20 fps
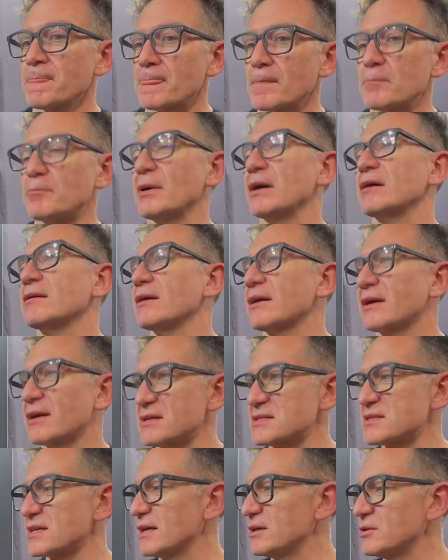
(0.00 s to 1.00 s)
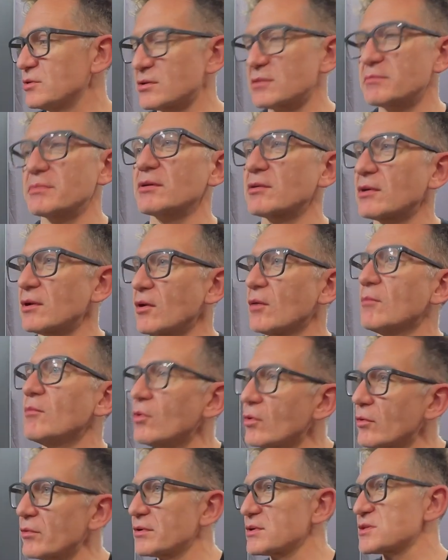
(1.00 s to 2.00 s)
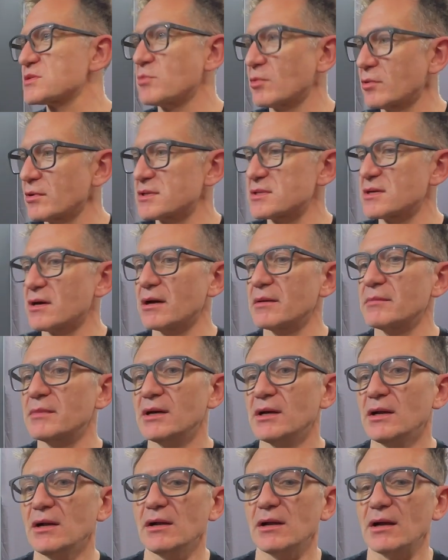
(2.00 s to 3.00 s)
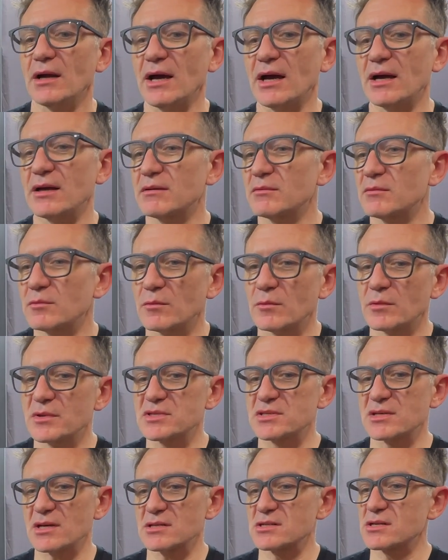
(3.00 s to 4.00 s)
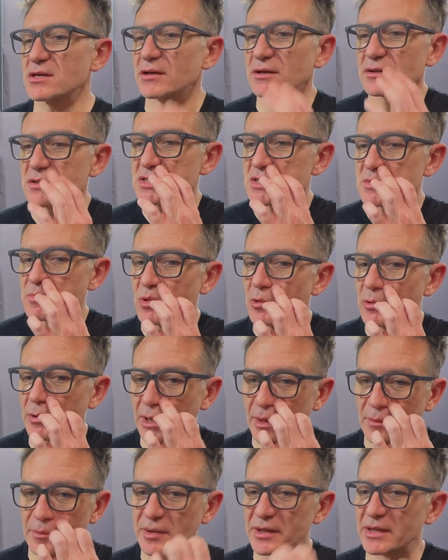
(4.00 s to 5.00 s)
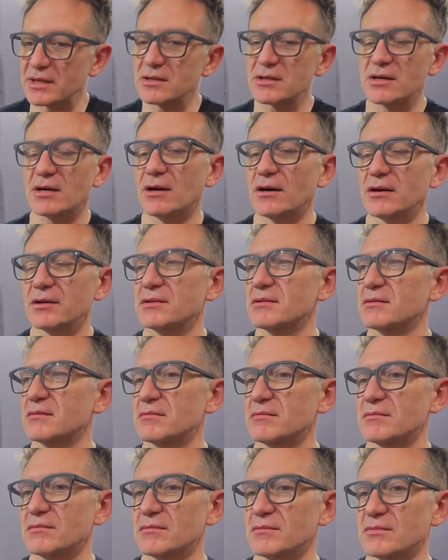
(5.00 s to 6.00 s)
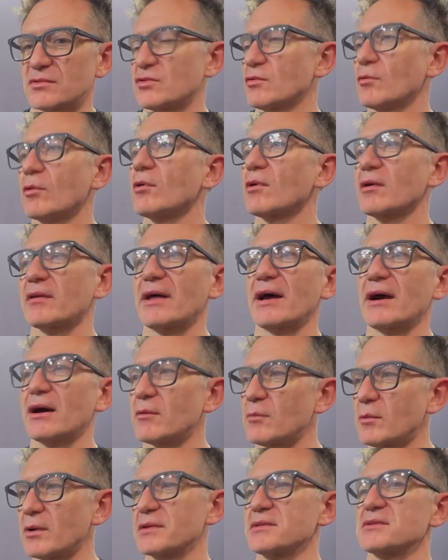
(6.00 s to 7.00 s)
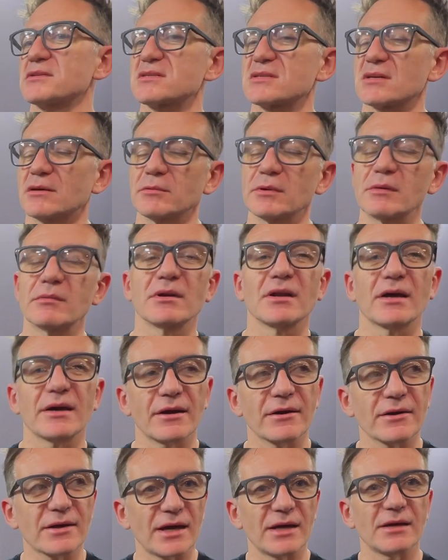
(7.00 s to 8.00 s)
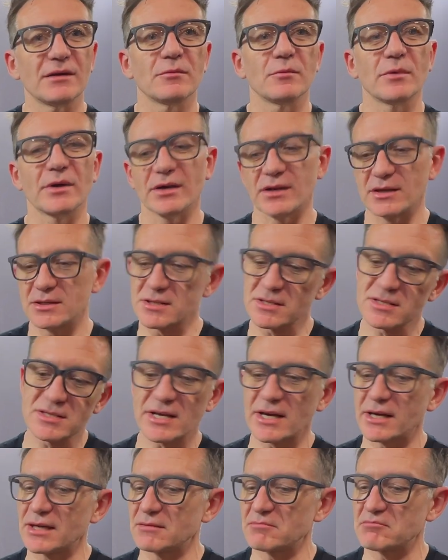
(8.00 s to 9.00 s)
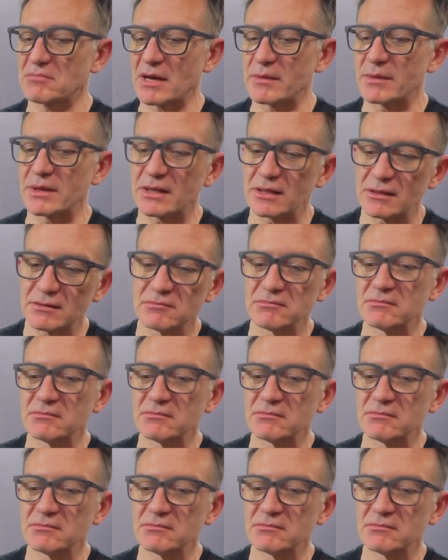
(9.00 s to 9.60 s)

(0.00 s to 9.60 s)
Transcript: But like I say, you can build a lot more in a smaller time. And with such a small company, you can't do all of that at once. So we were like, okay, we're going to just take maybe